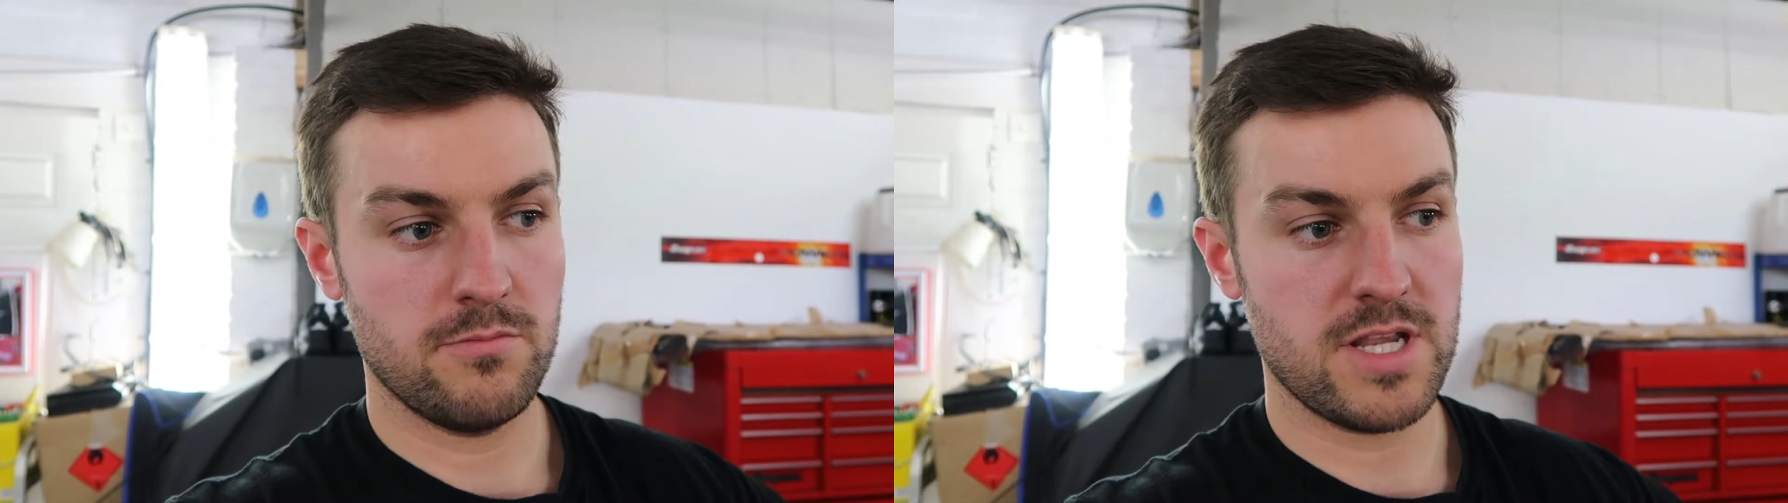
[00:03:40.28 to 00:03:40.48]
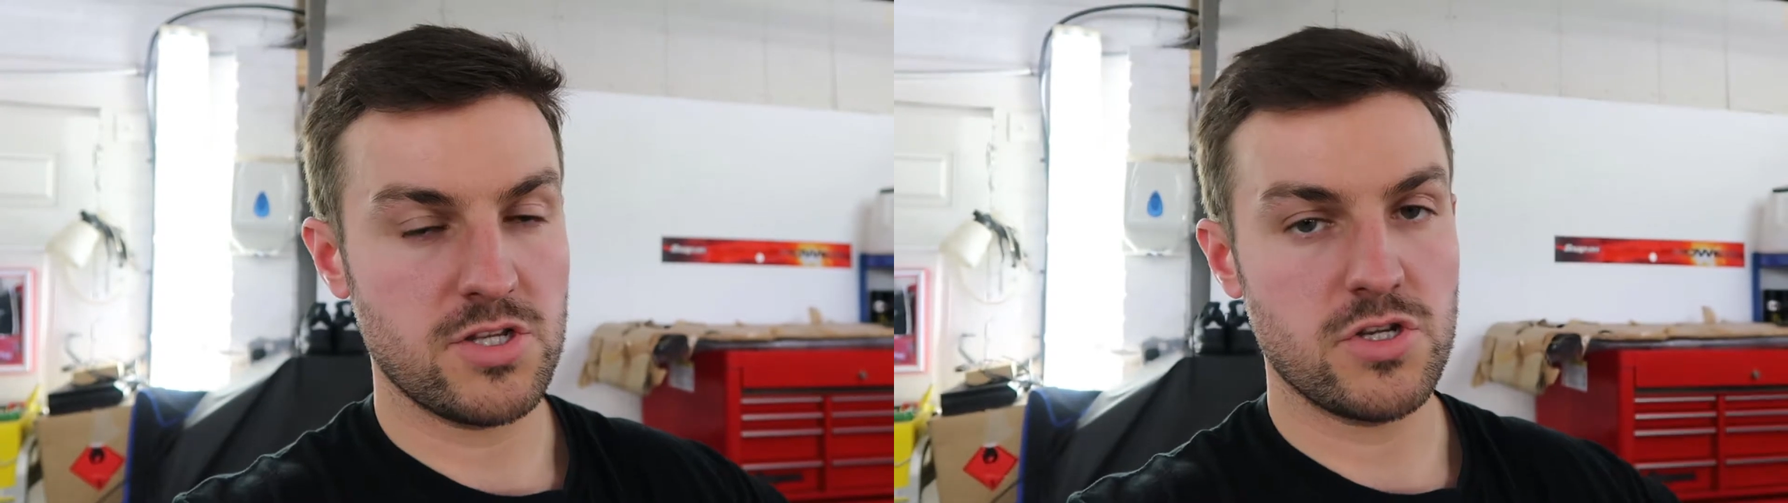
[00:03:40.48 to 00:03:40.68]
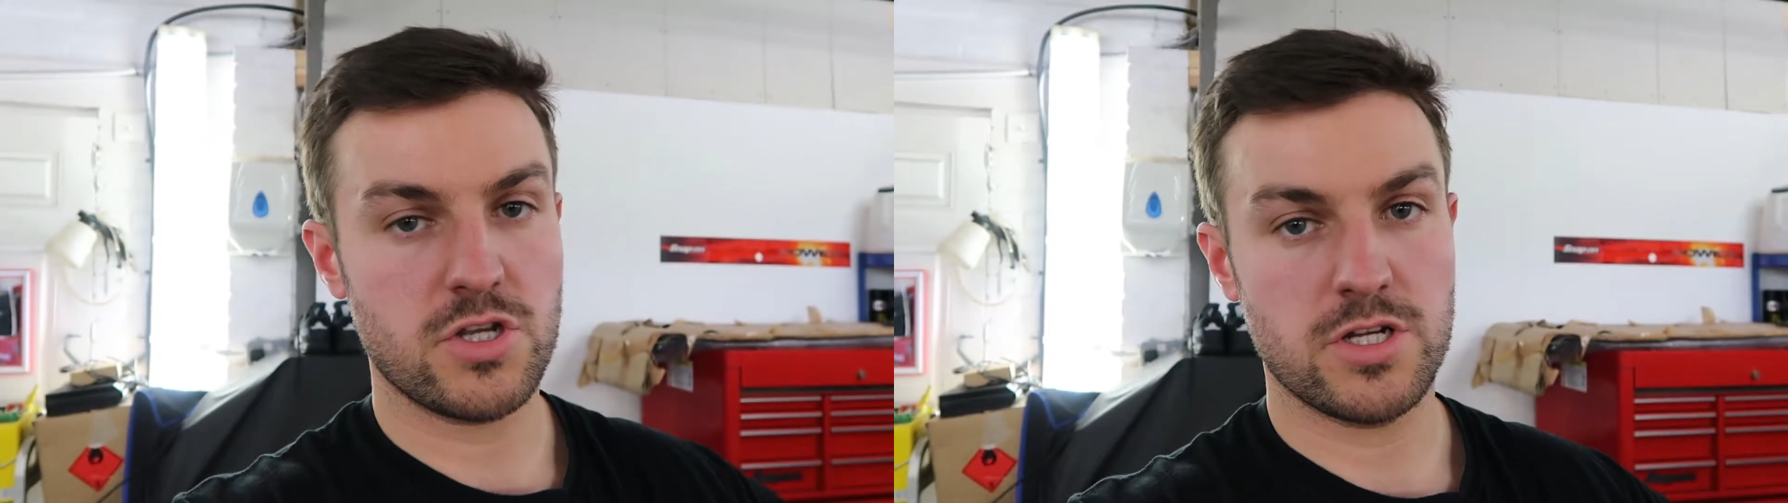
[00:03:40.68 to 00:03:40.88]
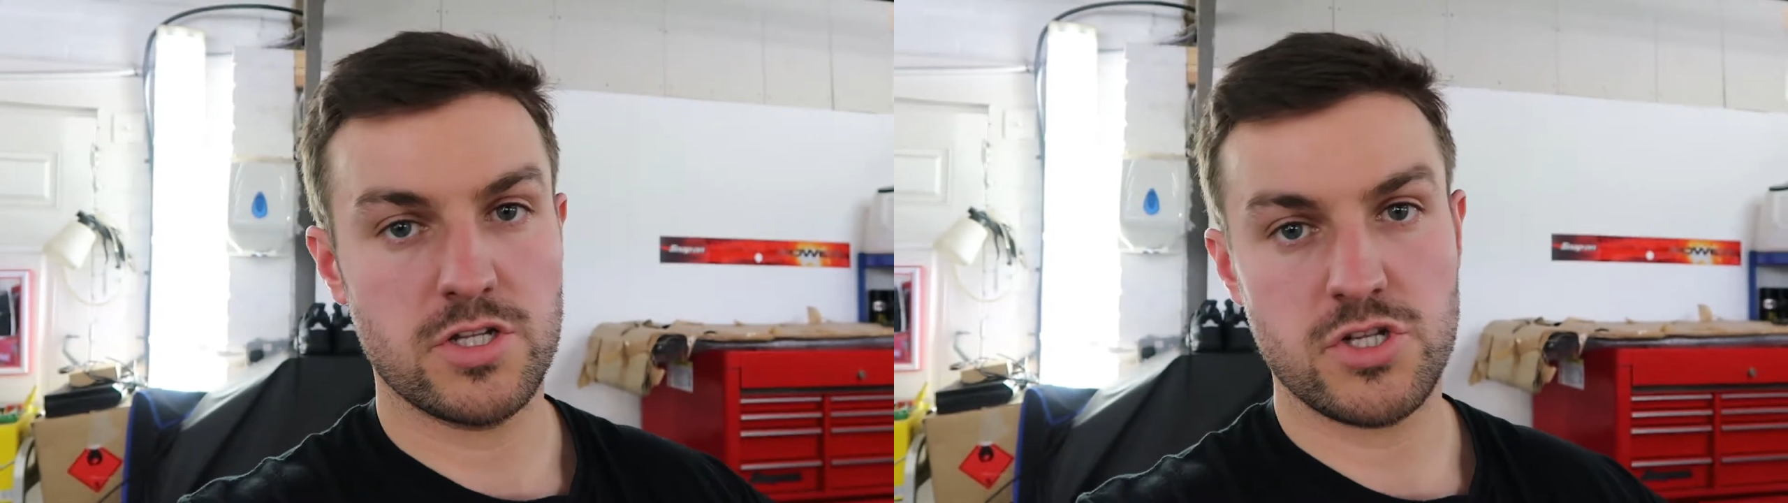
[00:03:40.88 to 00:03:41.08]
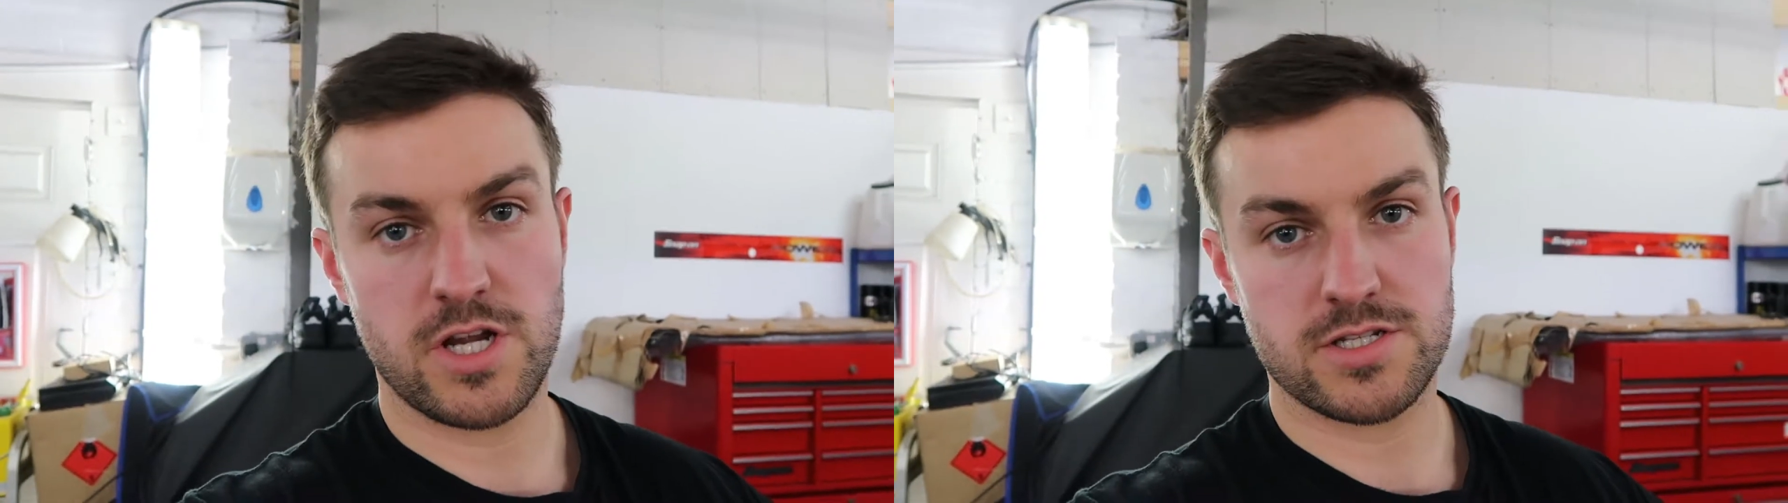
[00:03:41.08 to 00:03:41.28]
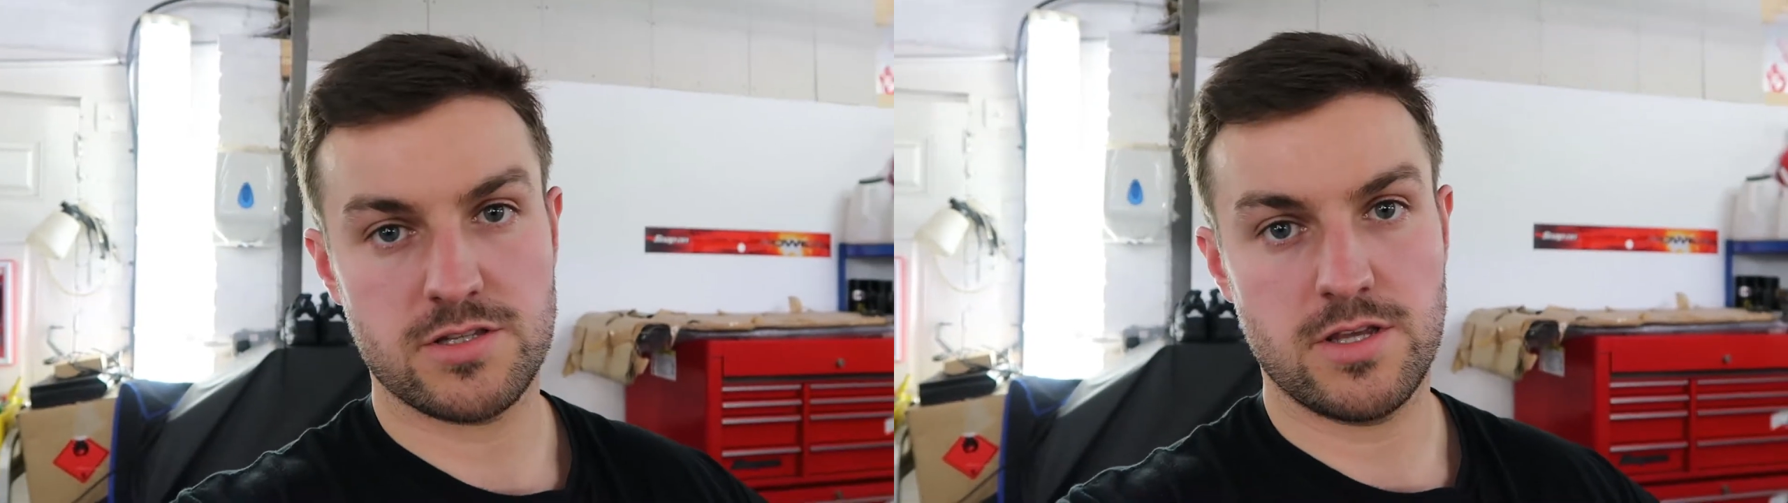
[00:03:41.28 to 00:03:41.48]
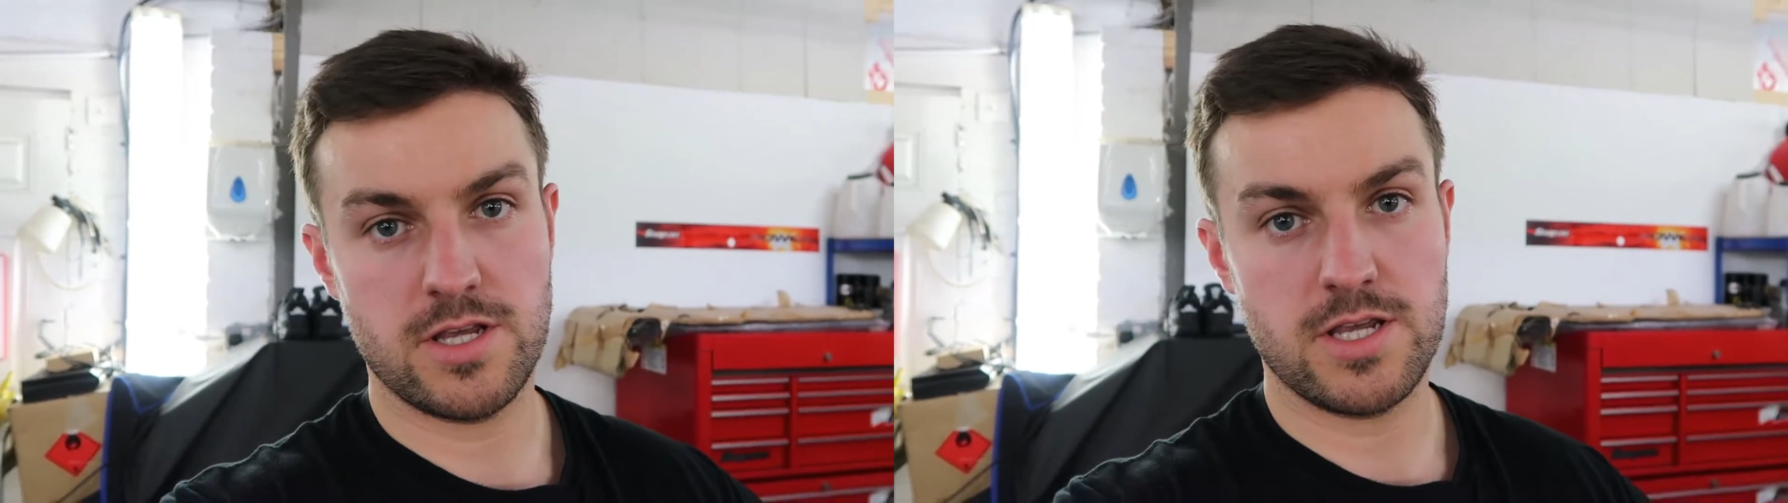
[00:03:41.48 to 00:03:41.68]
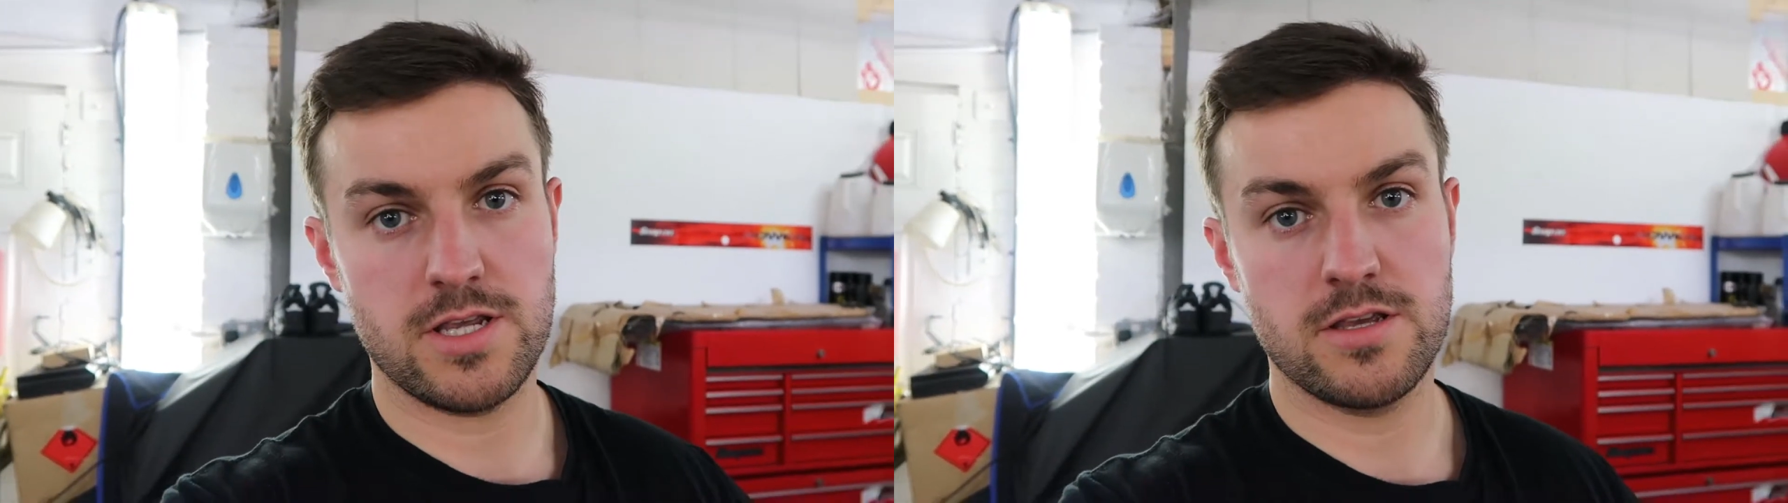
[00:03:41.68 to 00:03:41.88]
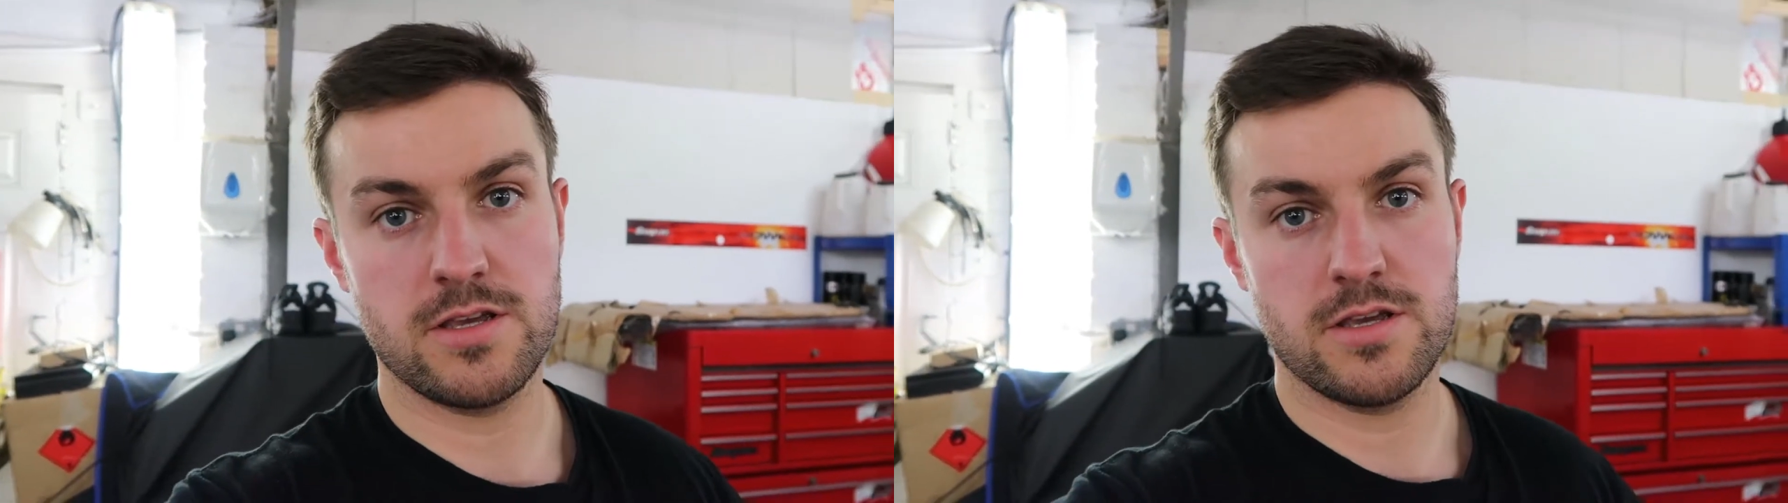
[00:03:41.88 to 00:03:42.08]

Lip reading: means you can adjust the